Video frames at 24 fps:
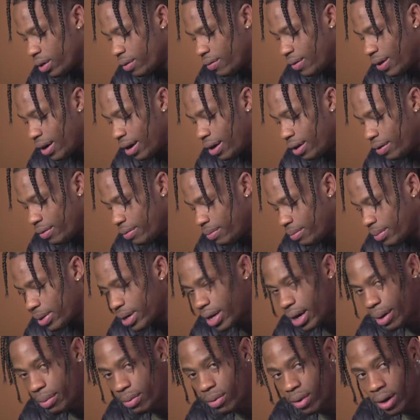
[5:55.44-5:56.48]
of how I even
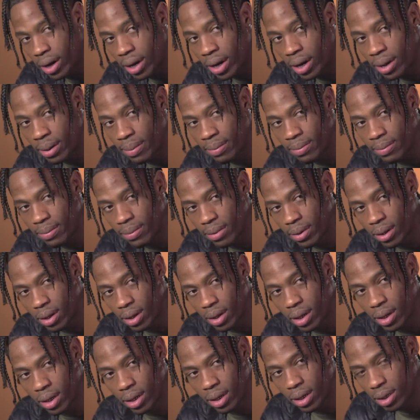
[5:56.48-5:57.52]
became who I am.
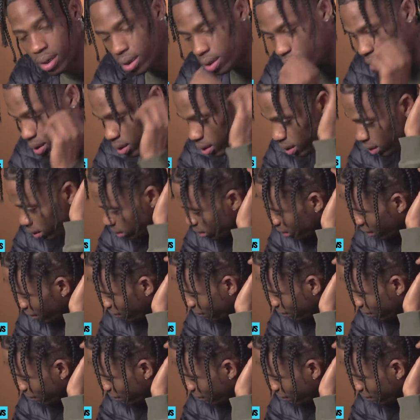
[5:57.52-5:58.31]
Mm. You know, so